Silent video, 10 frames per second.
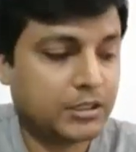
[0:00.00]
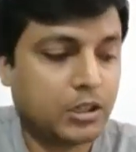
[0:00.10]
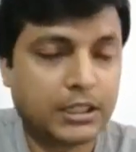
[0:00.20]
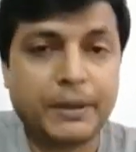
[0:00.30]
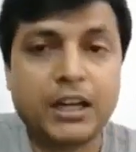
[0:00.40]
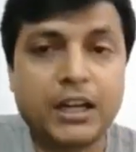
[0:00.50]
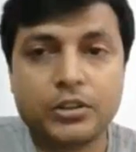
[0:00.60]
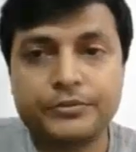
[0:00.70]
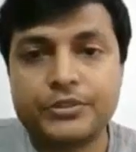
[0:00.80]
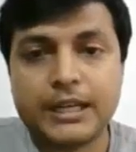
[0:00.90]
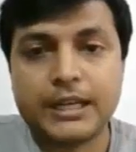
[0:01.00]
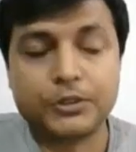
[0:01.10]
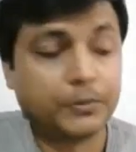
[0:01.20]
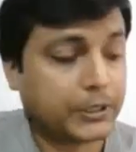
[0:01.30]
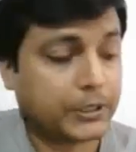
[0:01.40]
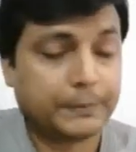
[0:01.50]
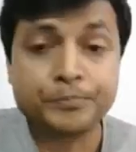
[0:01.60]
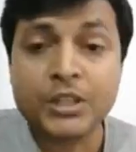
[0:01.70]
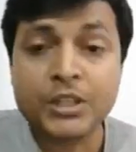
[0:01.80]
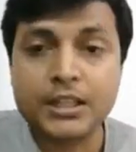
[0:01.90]
It's not the part of this chapter.
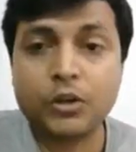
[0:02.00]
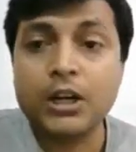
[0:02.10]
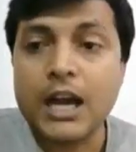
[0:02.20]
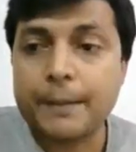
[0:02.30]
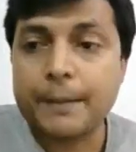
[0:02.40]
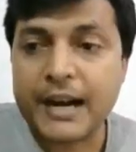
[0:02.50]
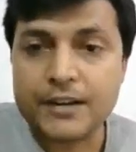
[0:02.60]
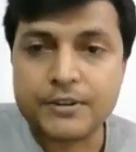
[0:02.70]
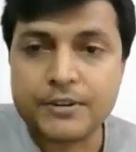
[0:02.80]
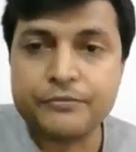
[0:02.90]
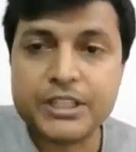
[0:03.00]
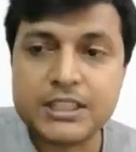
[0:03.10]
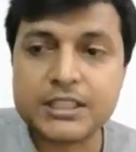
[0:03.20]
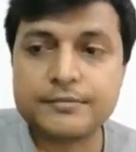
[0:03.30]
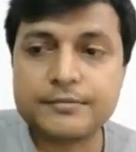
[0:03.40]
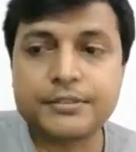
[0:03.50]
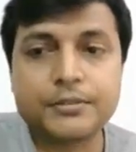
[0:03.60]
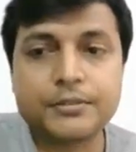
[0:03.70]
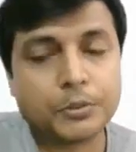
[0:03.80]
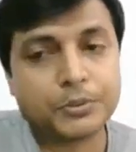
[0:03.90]
Okay, now apart from
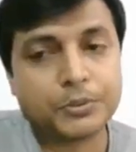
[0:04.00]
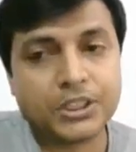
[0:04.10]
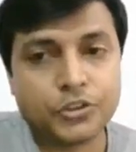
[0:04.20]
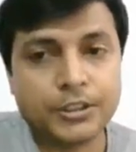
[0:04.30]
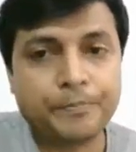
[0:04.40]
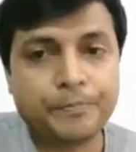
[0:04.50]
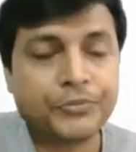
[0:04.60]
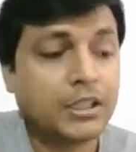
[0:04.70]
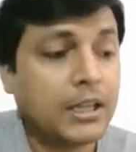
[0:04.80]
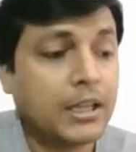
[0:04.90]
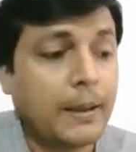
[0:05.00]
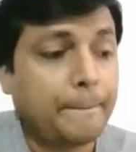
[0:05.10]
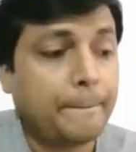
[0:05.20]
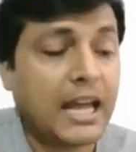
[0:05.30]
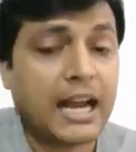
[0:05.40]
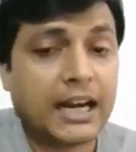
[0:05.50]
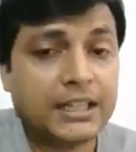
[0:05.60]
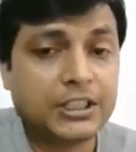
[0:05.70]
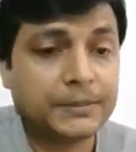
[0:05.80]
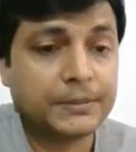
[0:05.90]
vegetative propagation,
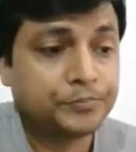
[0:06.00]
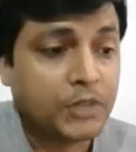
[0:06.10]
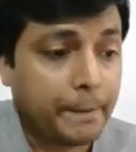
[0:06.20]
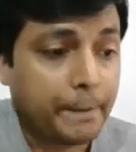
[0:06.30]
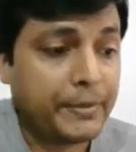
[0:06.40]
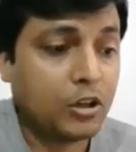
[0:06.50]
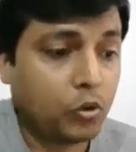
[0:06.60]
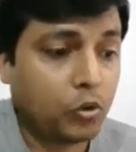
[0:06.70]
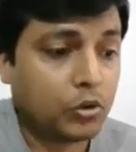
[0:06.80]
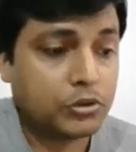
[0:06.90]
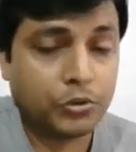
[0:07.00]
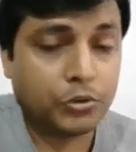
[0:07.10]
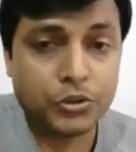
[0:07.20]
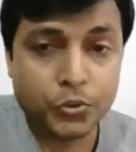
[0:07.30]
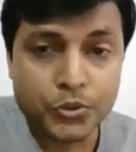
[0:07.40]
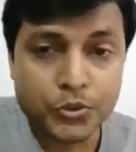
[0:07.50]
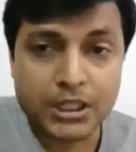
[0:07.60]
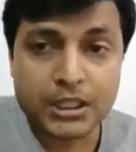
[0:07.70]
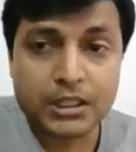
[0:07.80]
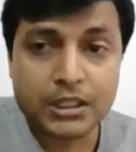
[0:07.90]
plants may also
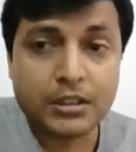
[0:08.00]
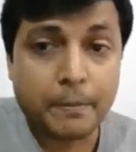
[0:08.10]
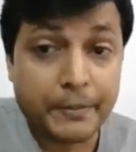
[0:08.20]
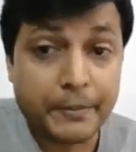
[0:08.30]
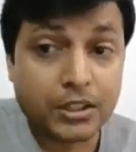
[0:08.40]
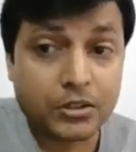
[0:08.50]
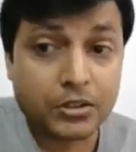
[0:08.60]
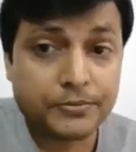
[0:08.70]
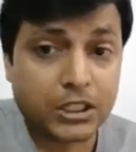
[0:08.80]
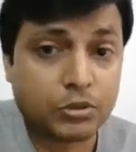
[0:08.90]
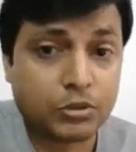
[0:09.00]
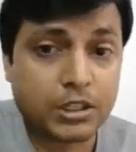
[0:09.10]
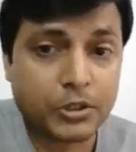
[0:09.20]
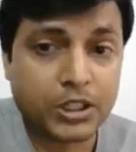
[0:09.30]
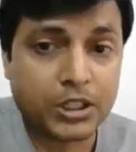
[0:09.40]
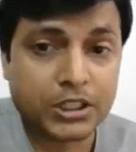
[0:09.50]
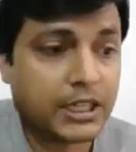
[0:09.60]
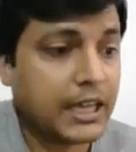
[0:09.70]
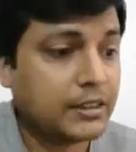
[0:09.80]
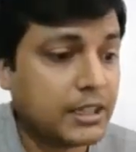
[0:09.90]
use another method of sexual
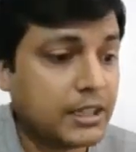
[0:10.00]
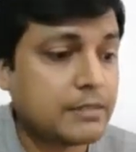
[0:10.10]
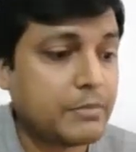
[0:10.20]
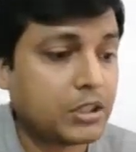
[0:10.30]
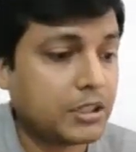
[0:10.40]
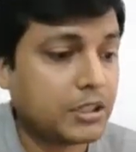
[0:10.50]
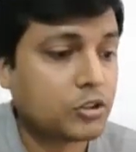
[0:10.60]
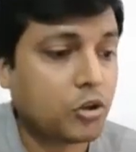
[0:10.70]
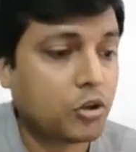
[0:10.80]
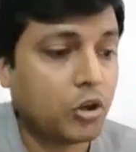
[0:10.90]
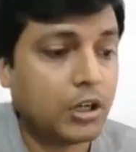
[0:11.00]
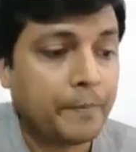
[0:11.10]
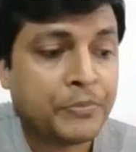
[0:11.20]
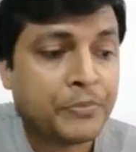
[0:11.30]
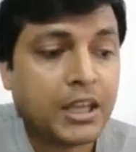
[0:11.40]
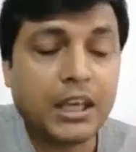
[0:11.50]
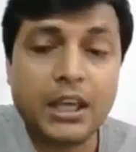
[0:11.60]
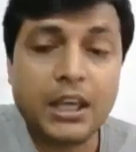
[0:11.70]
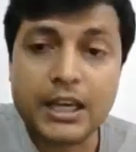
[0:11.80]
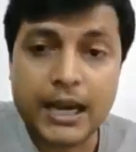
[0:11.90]
reproduction, and this method is called
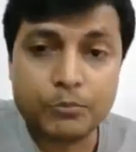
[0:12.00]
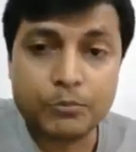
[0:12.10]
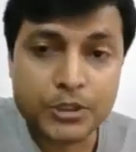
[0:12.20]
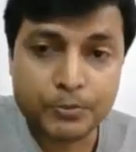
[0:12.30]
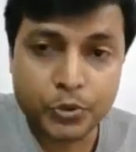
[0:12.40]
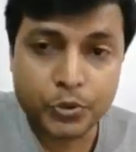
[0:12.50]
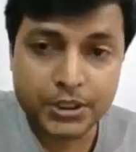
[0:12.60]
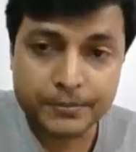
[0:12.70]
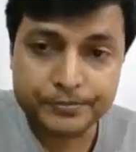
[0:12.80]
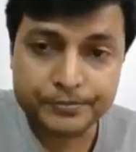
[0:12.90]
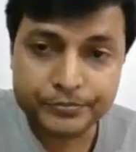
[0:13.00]
agamospory.